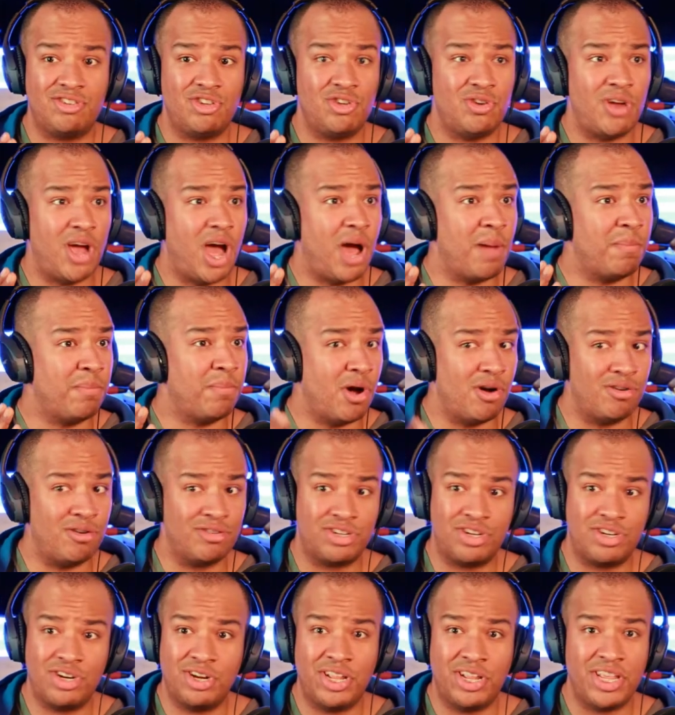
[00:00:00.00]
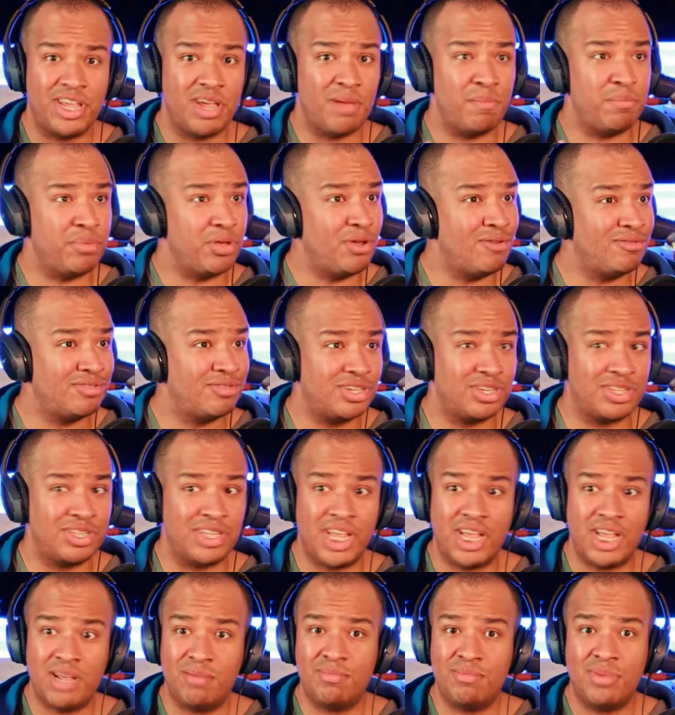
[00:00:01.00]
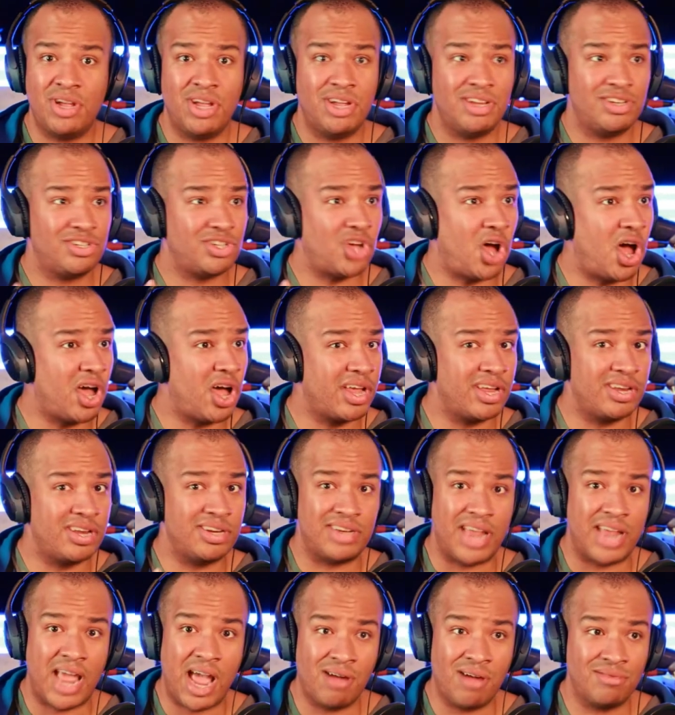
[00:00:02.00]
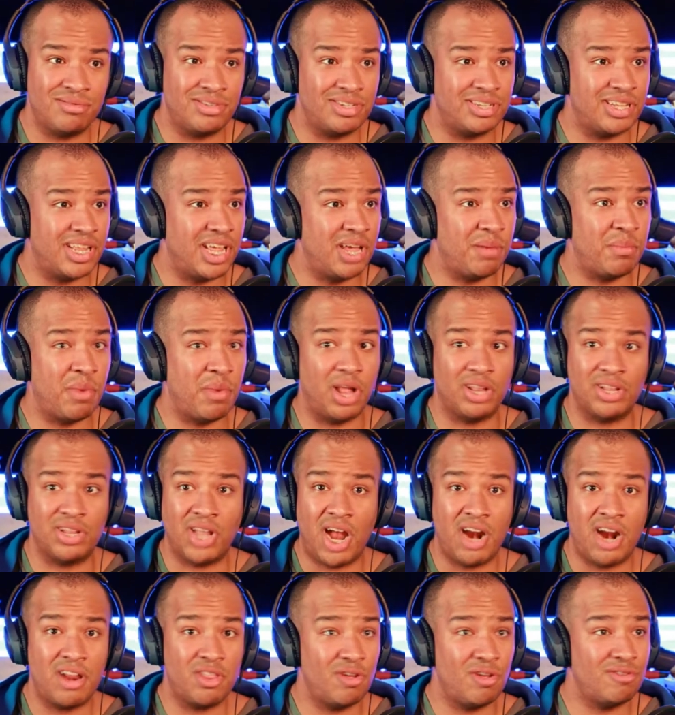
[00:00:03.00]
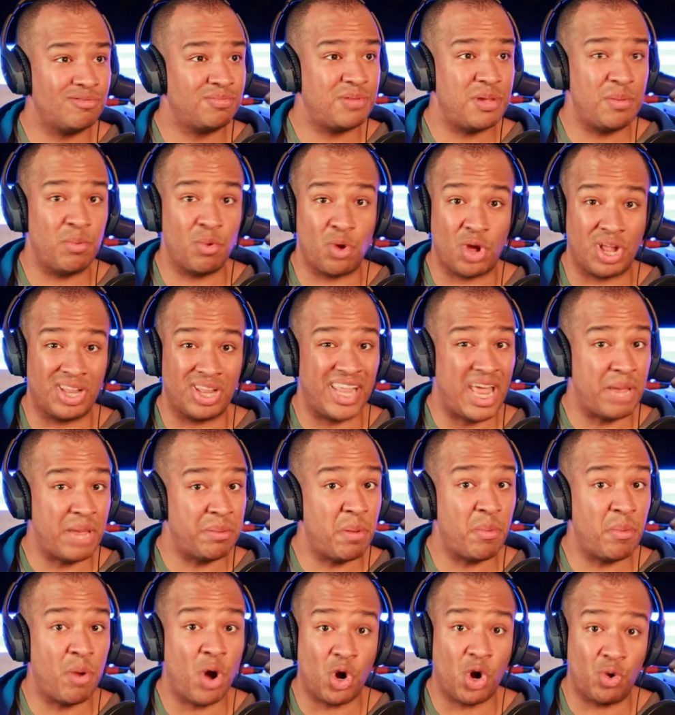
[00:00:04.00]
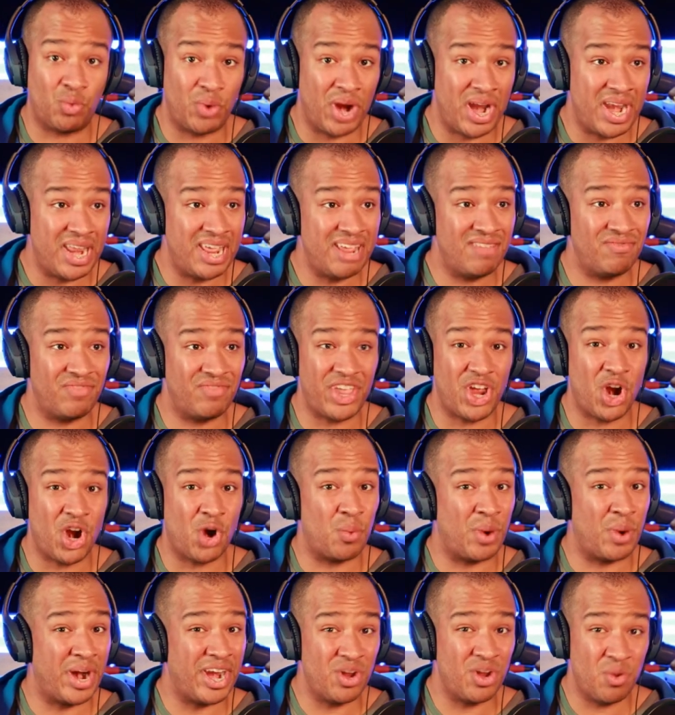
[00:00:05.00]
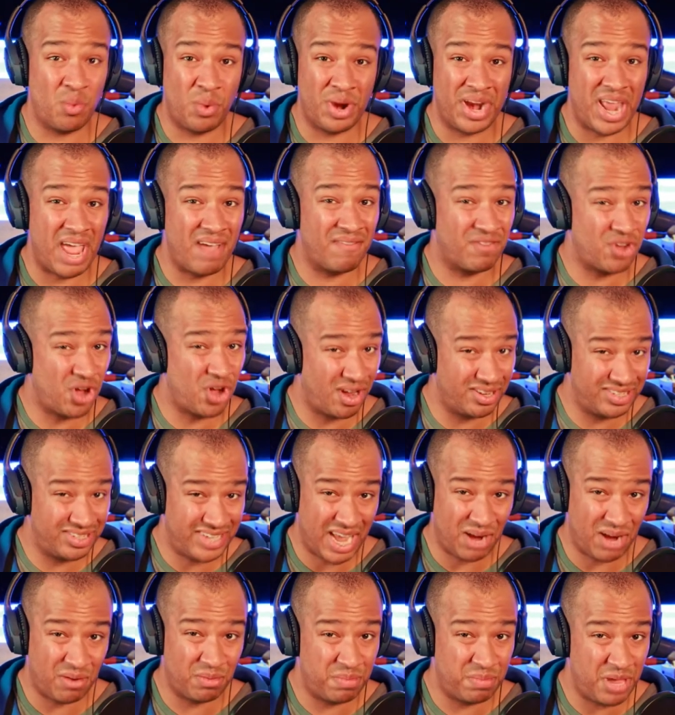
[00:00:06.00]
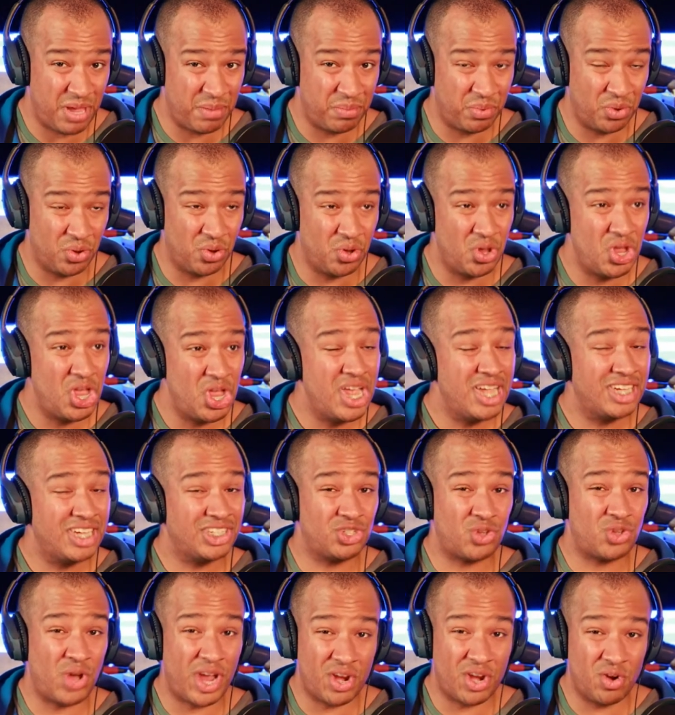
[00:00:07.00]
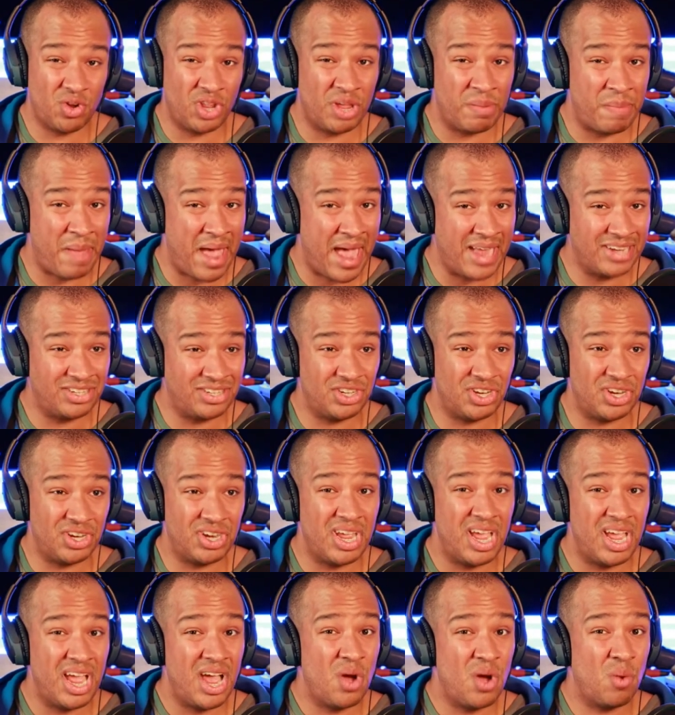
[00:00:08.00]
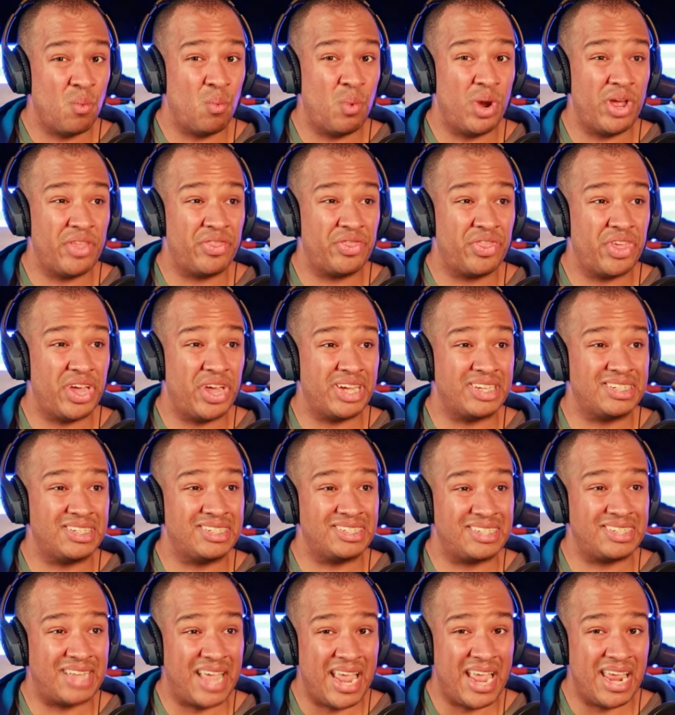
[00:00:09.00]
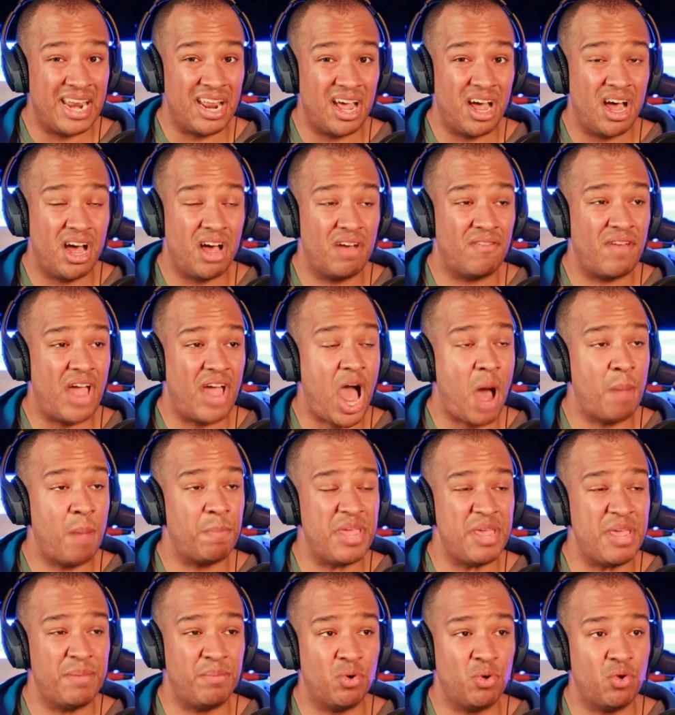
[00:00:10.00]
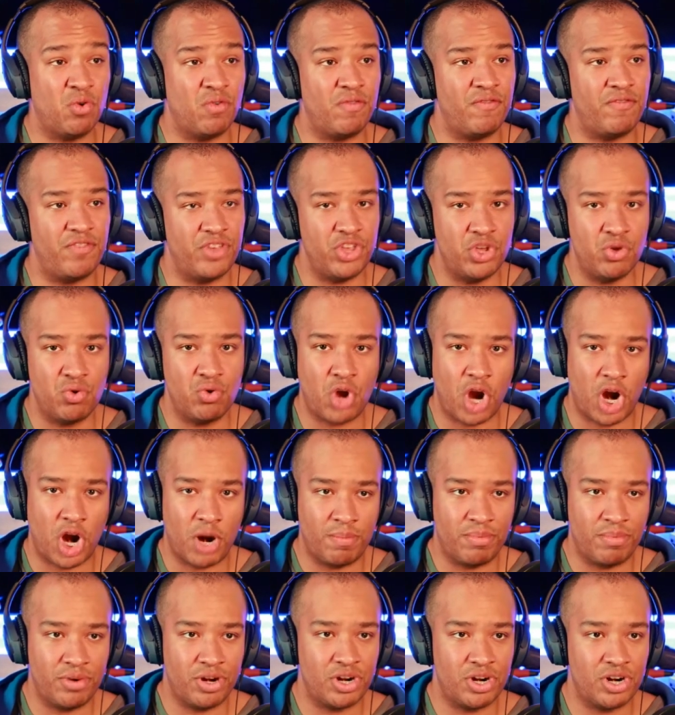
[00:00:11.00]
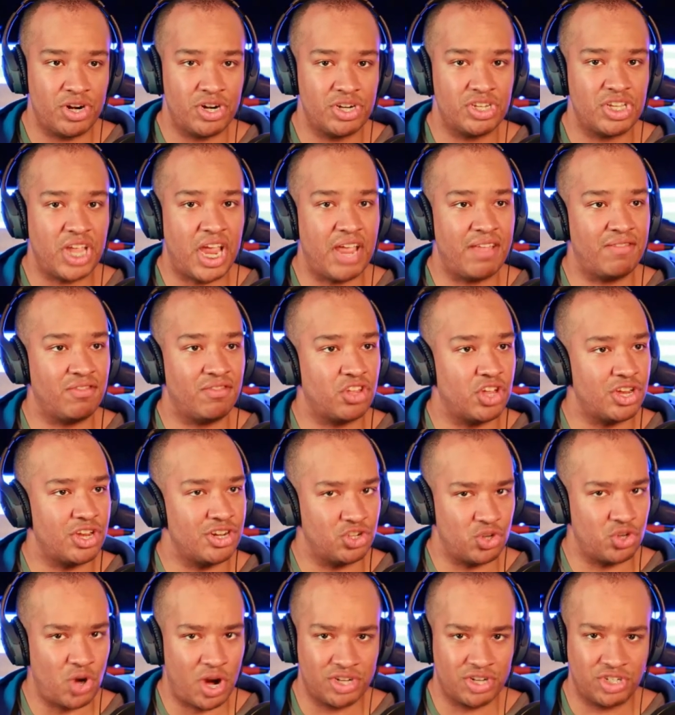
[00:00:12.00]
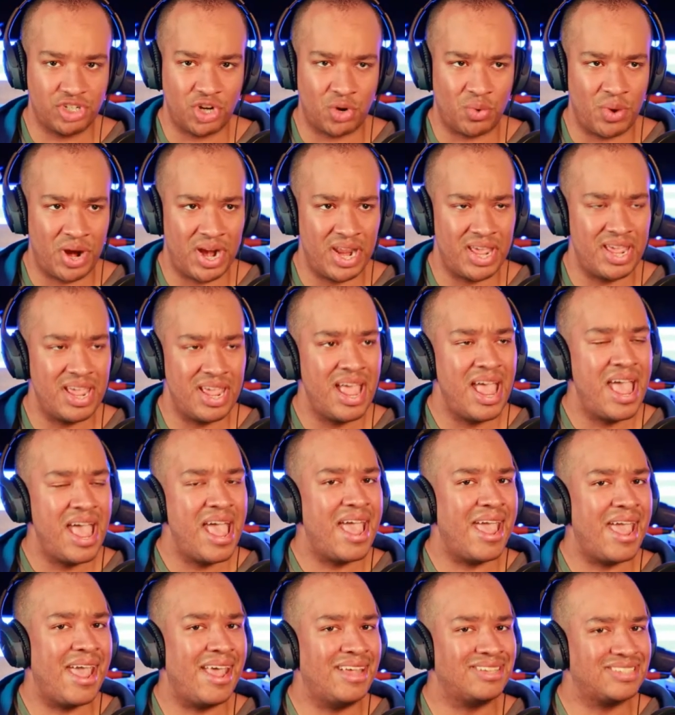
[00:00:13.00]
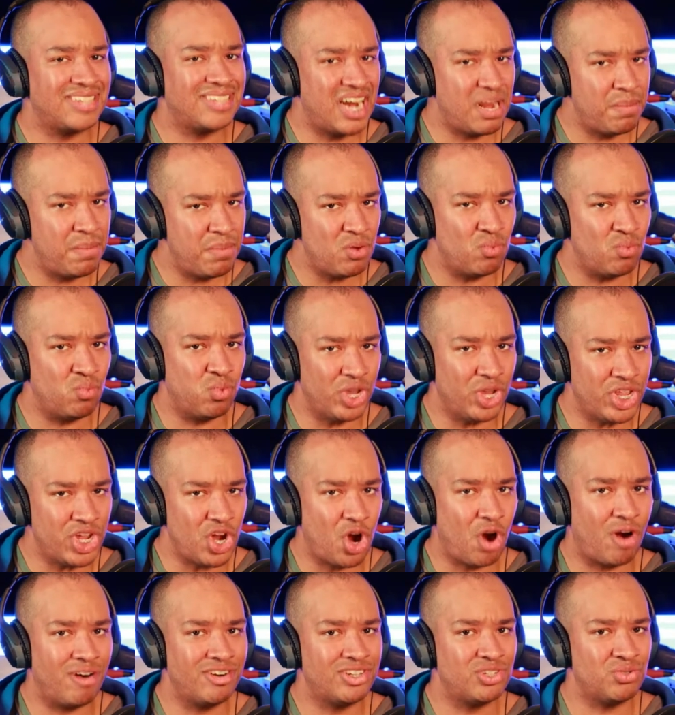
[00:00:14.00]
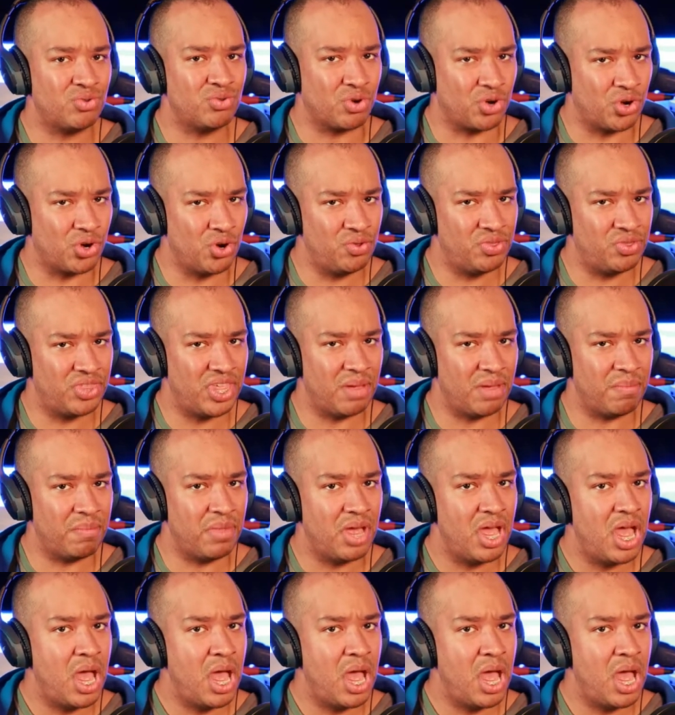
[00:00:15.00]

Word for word: emotionally abusing them, talking down to them. A lot of those people clam up already. They already don't want to have contact with people. So I can only imagine with the state of how people view carpenters and construction already, it's going to be really hard to recruit them.